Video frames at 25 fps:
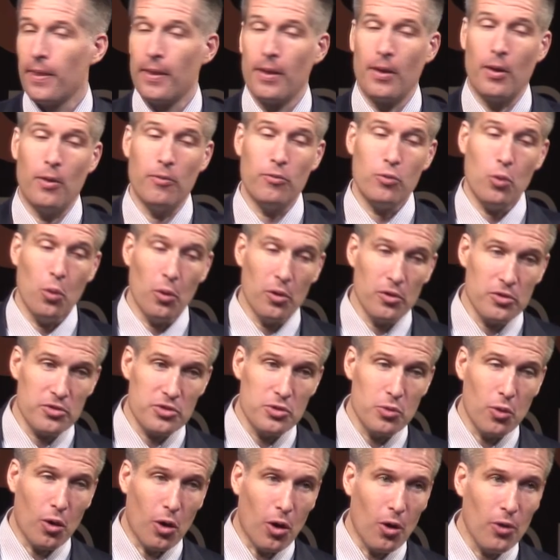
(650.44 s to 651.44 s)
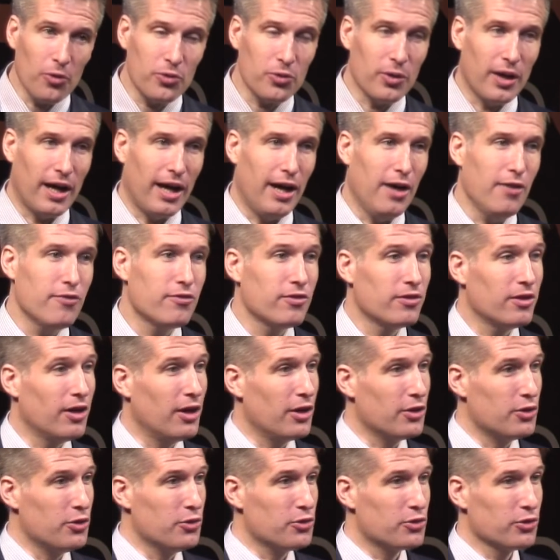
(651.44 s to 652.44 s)
Of course, you also have
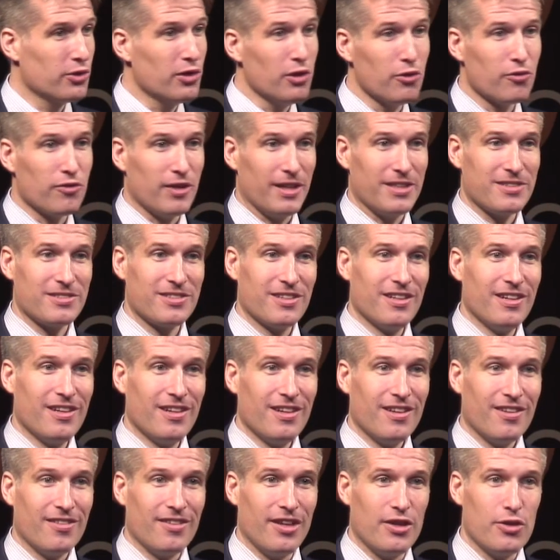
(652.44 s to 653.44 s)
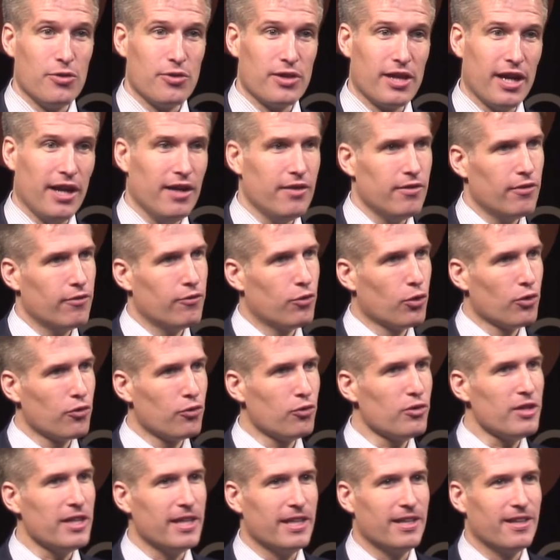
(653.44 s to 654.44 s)
a user interface that you get for
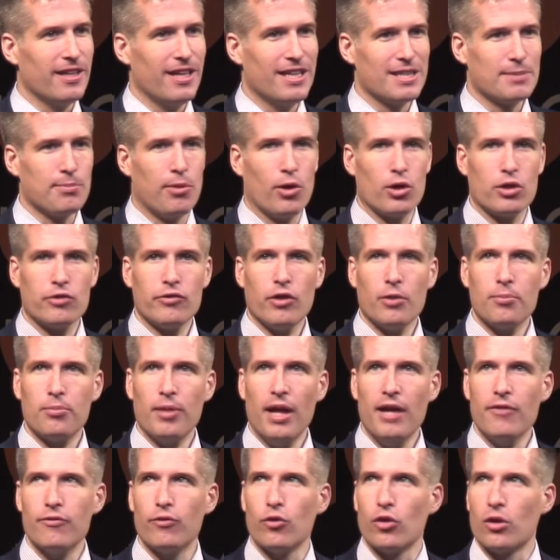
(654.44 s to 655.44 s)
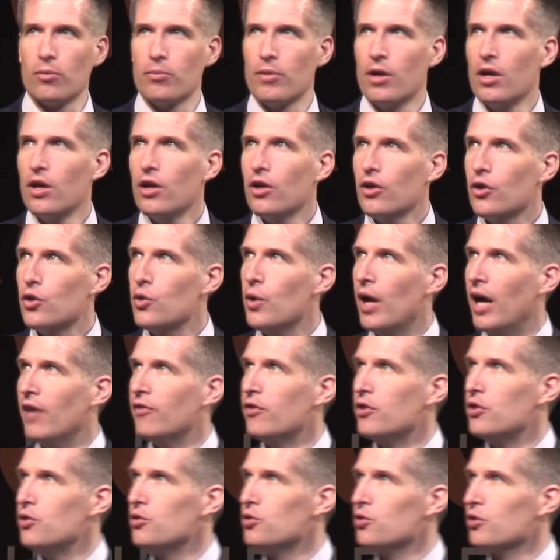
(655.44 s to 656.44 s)
free as part of our platform. You
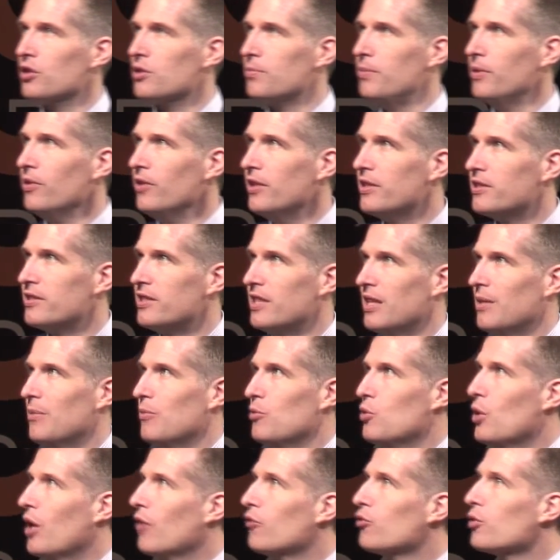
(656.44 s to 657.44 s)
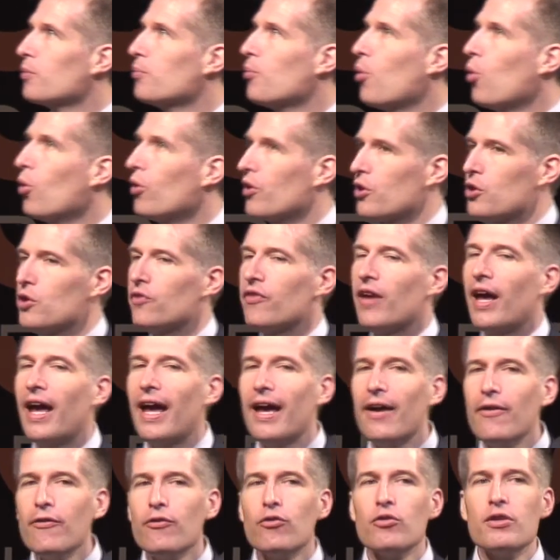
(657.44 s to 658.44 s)
have a user experience team, you have reporting, you have
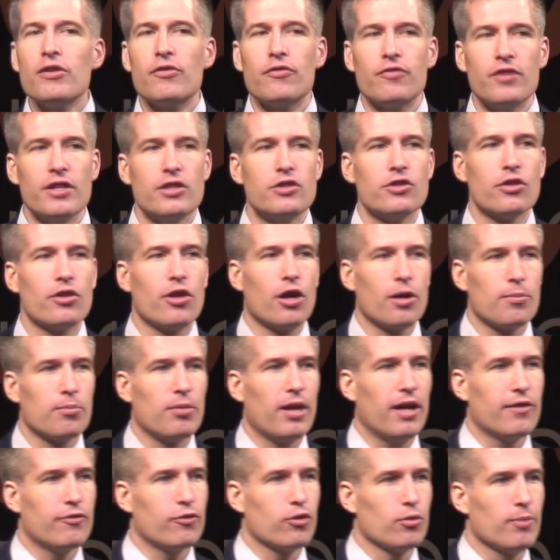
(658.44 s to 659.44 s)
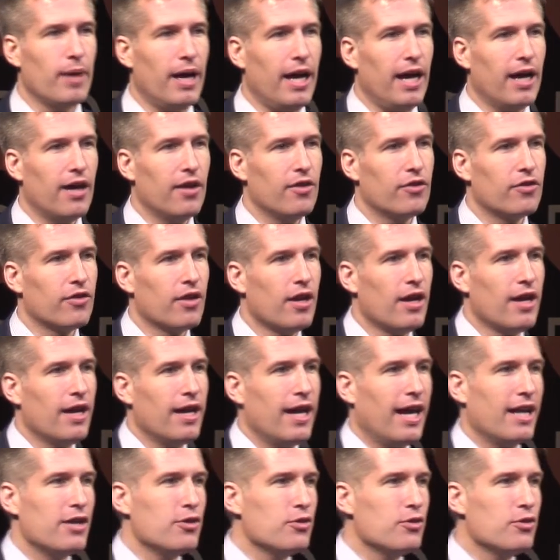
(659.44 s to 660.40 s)
every feature that our platform has, and you